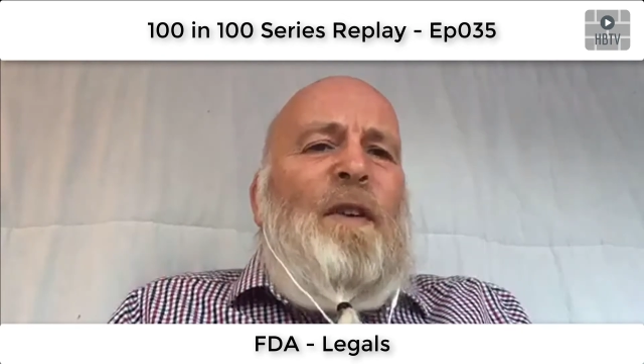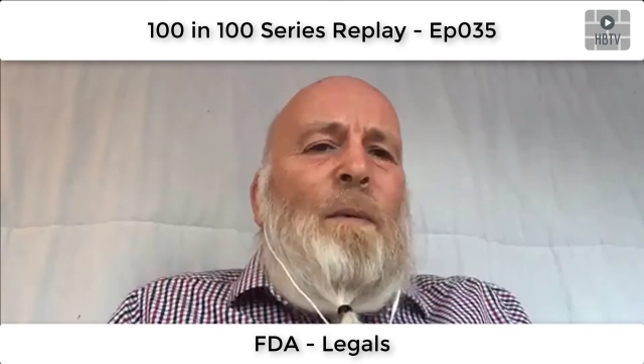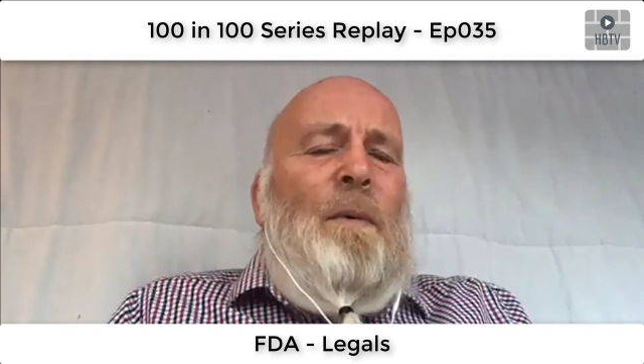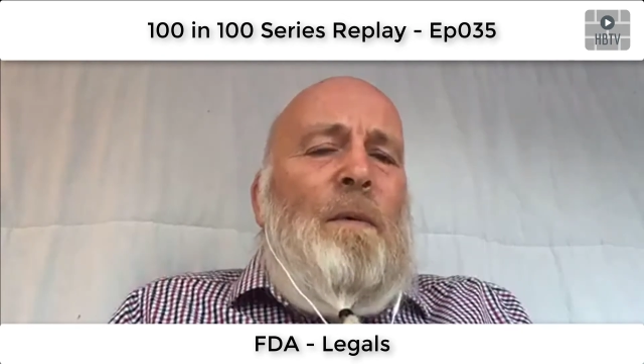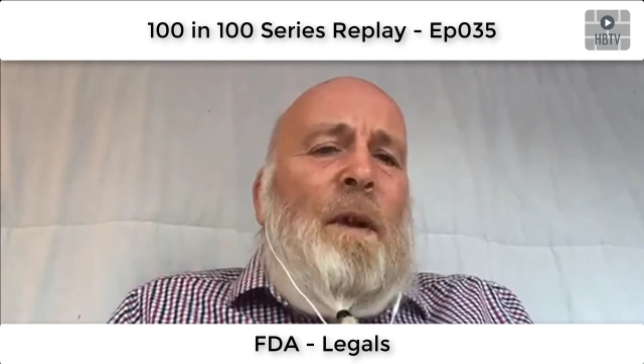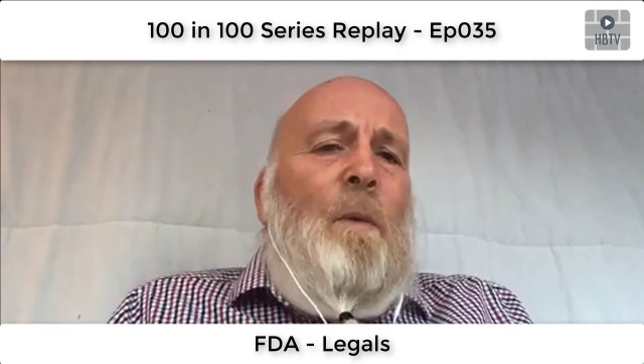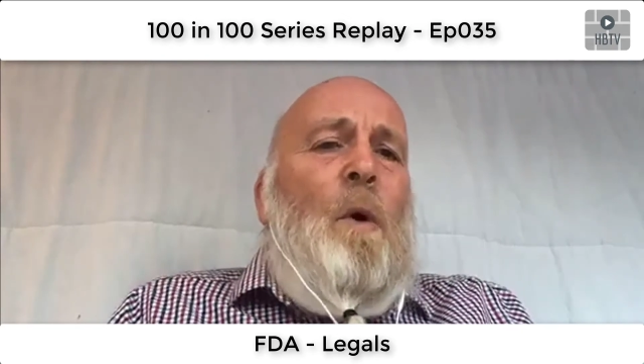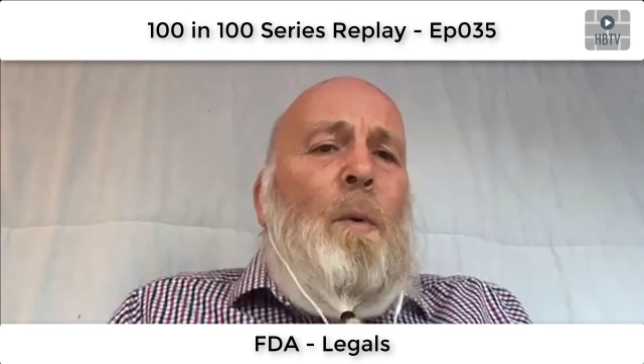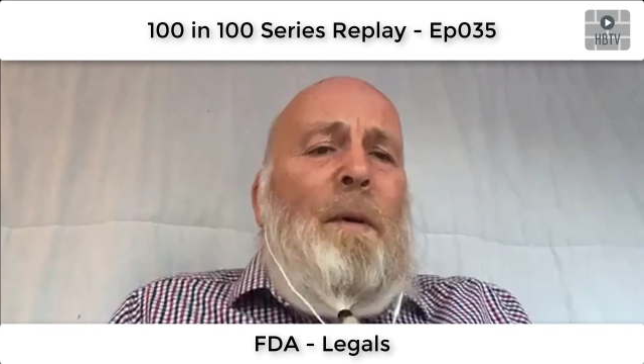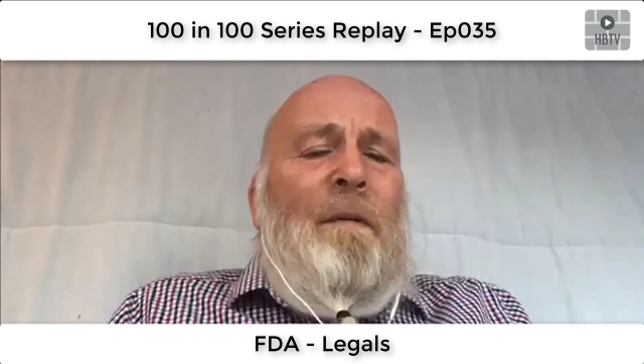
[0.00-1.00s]
So
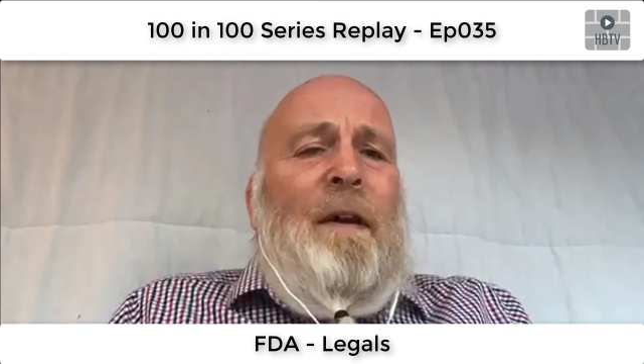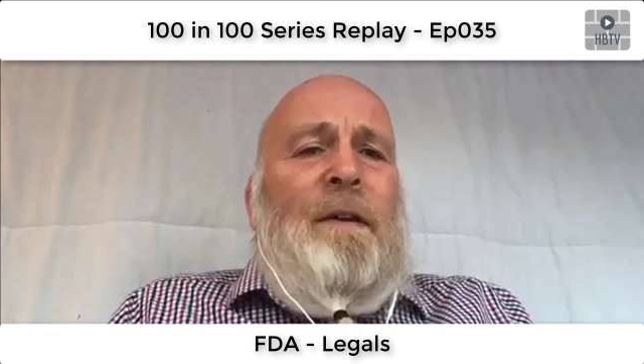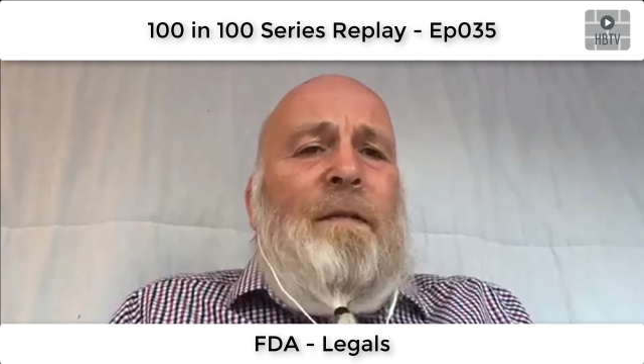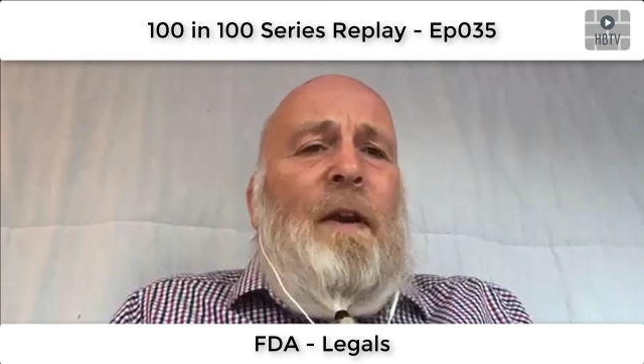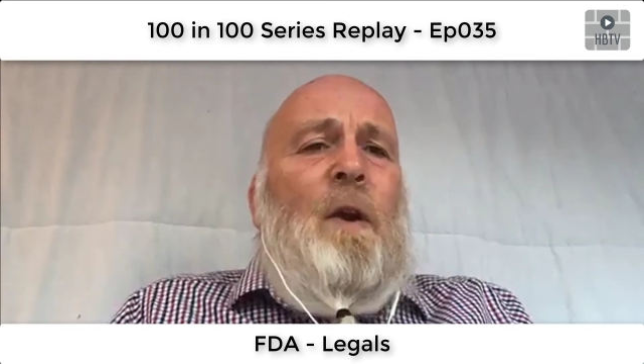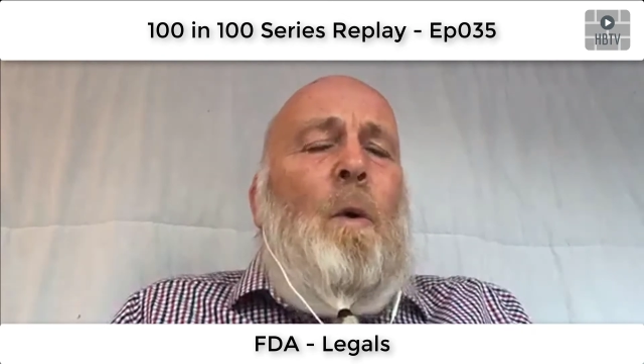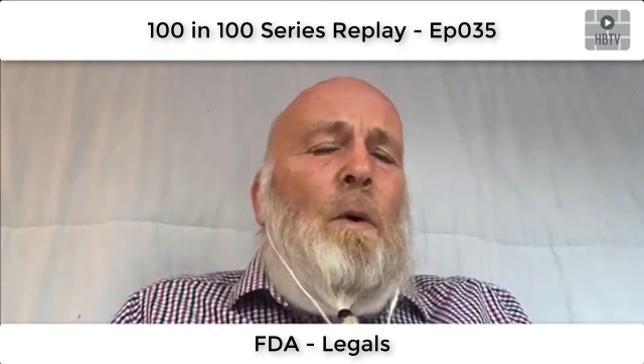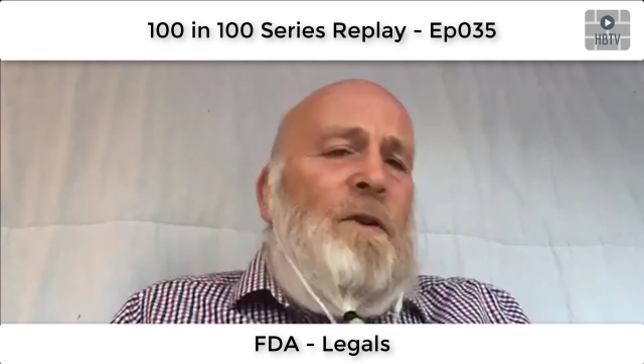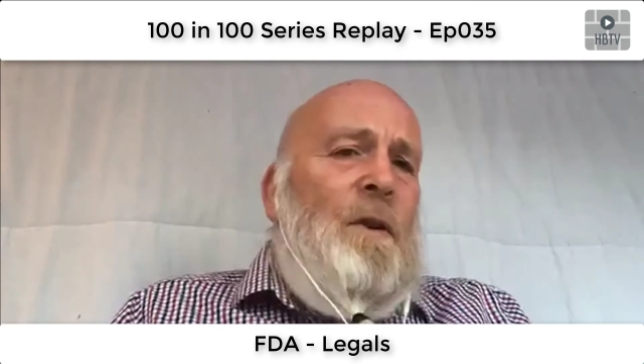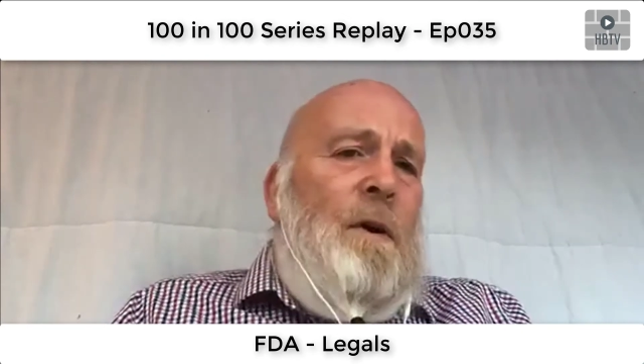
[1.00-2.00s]
what we effectively
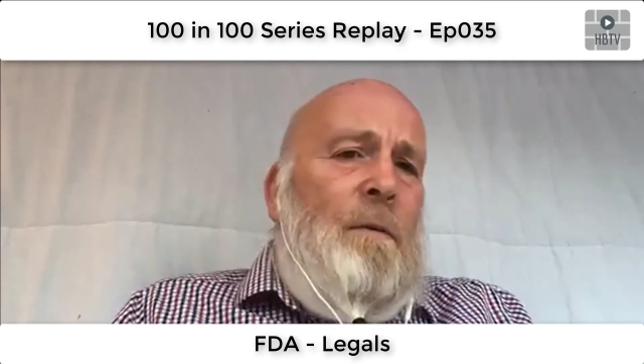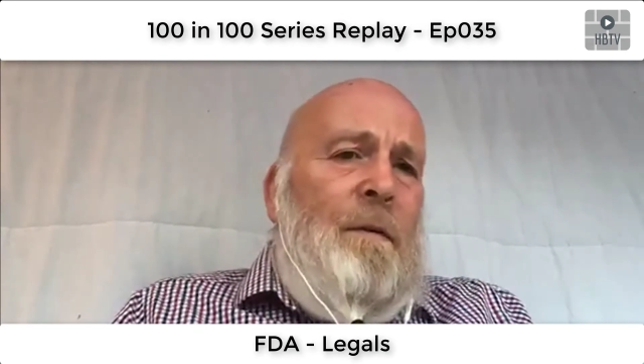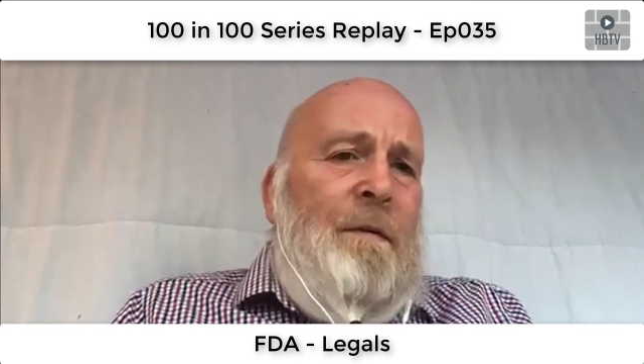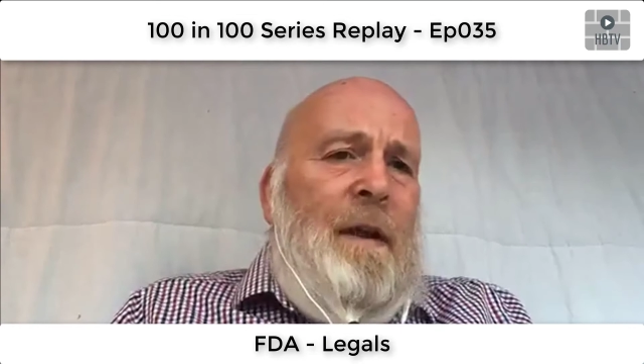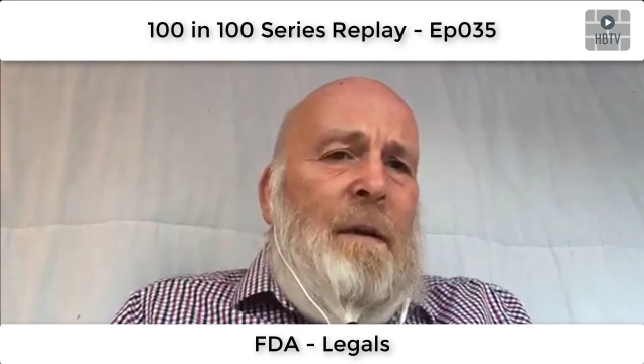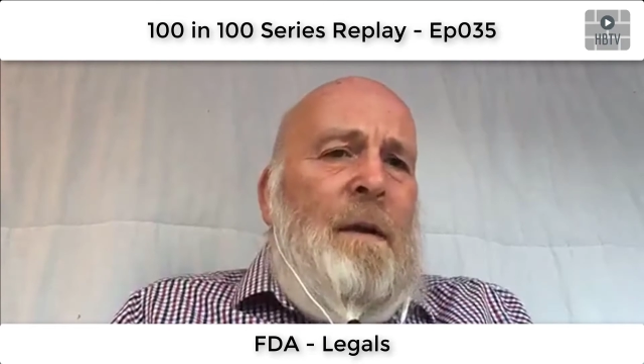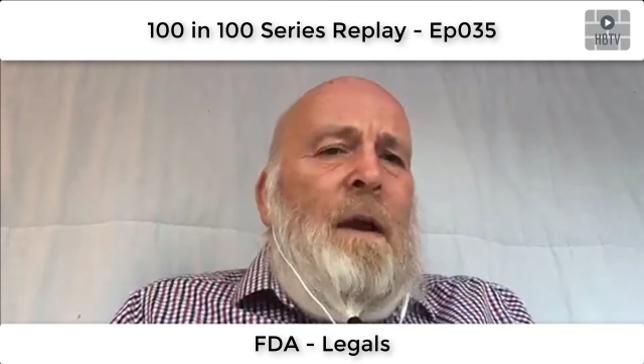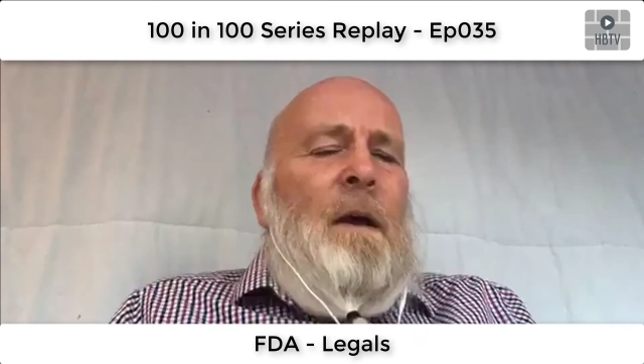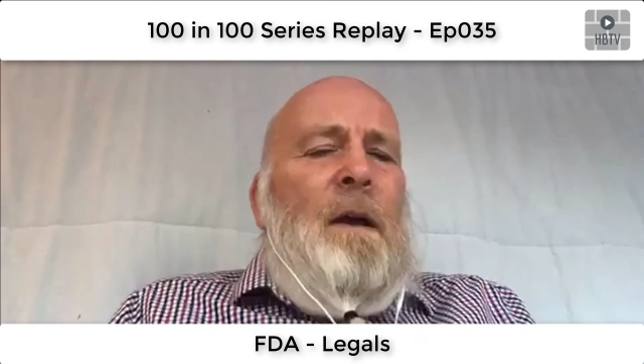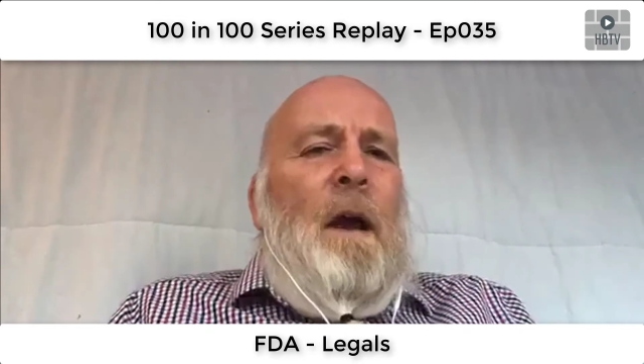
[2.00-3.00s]
call a title review.
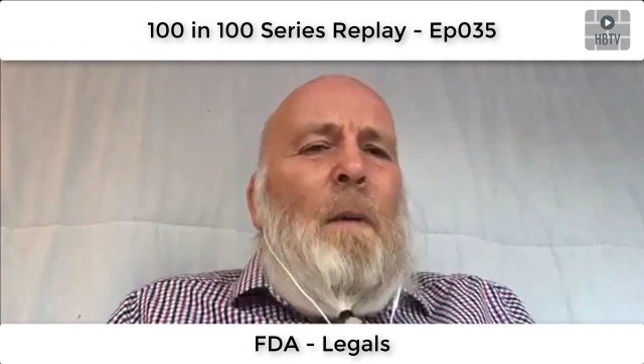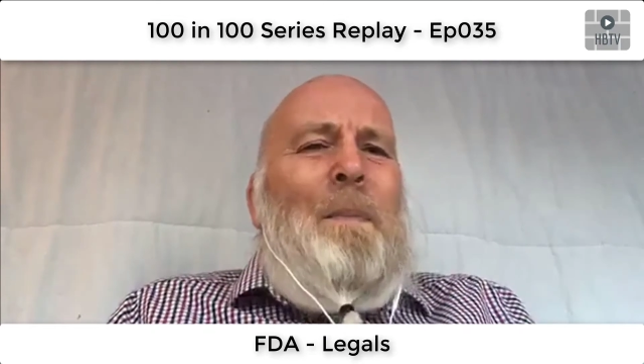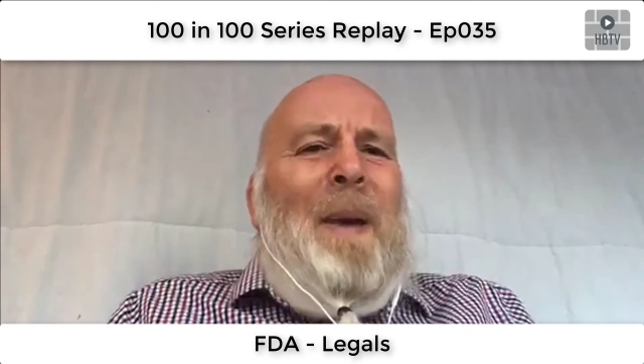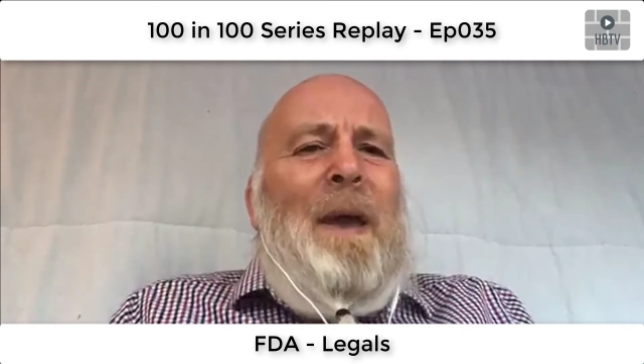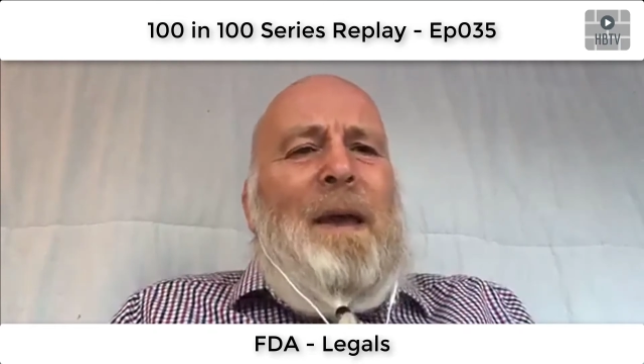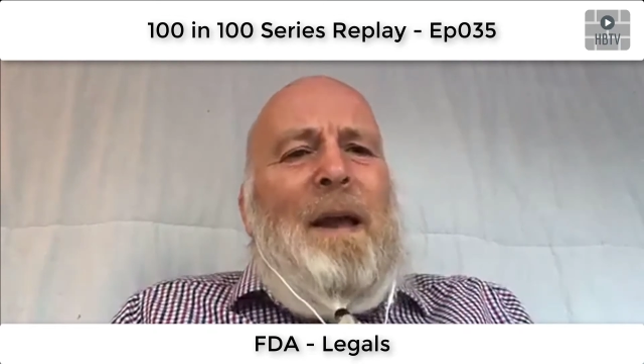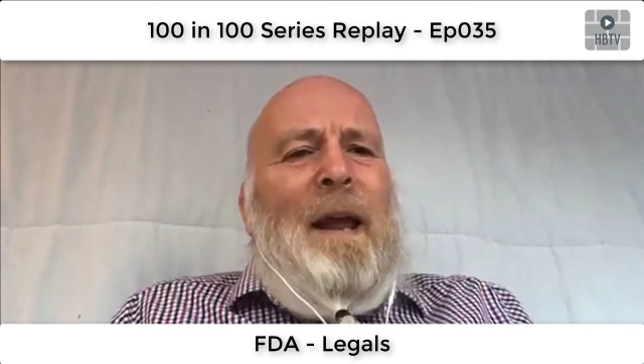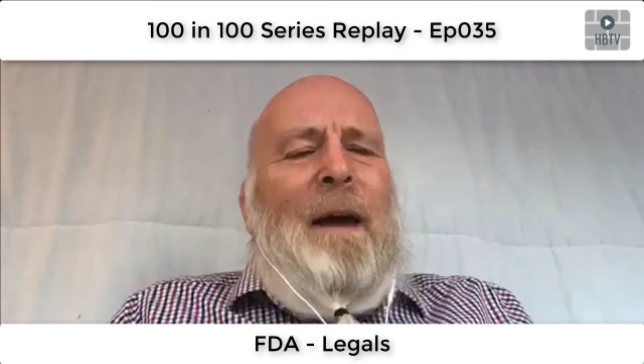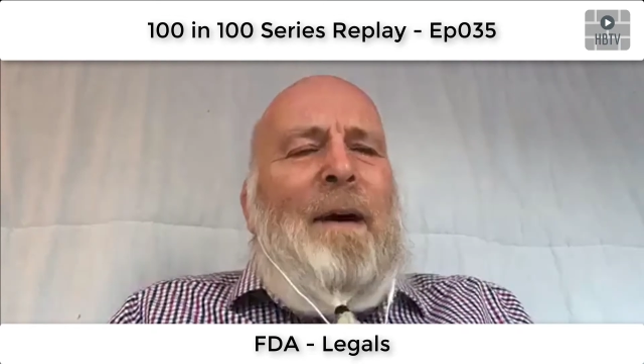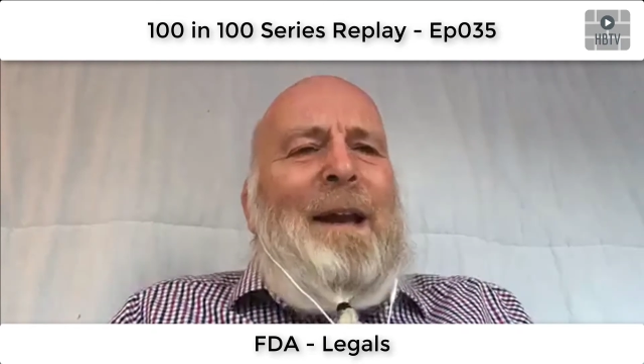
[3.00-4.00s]
We're
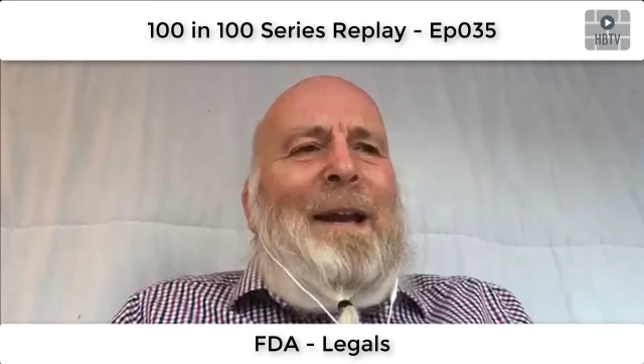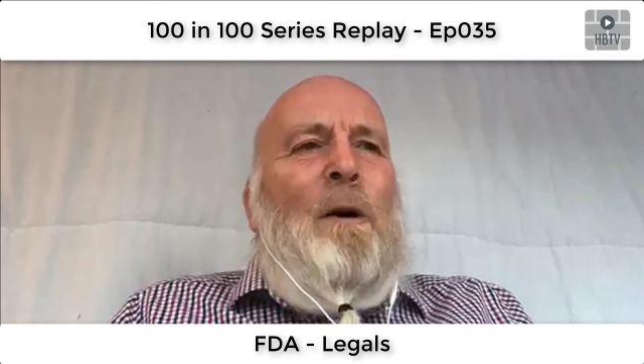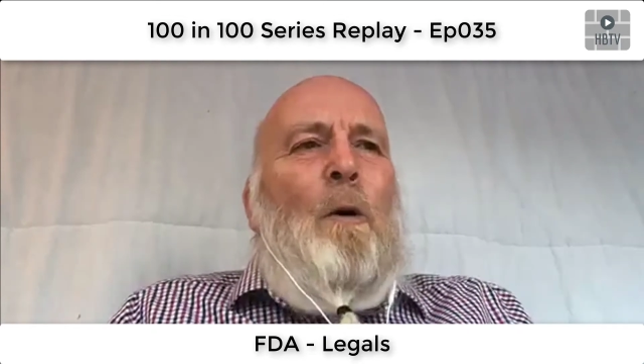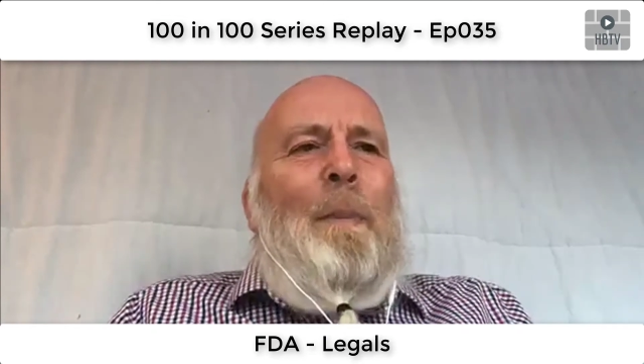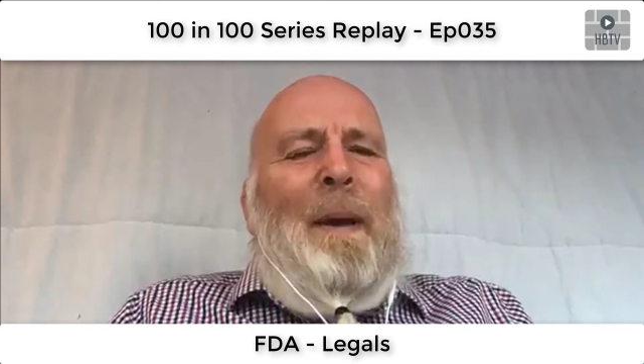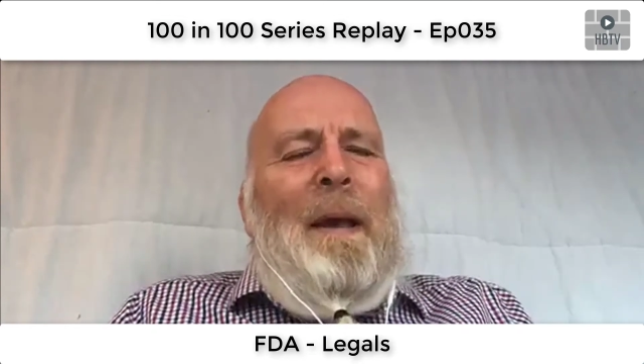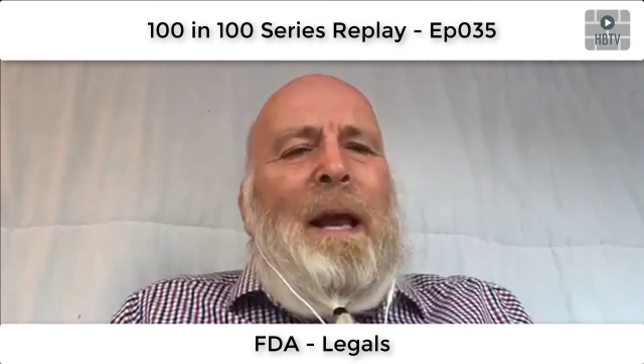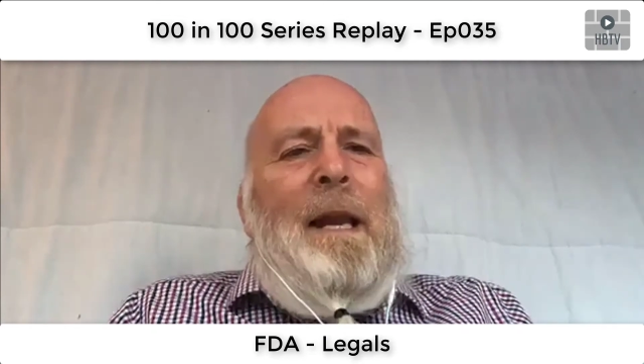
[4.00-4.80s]
picking out any little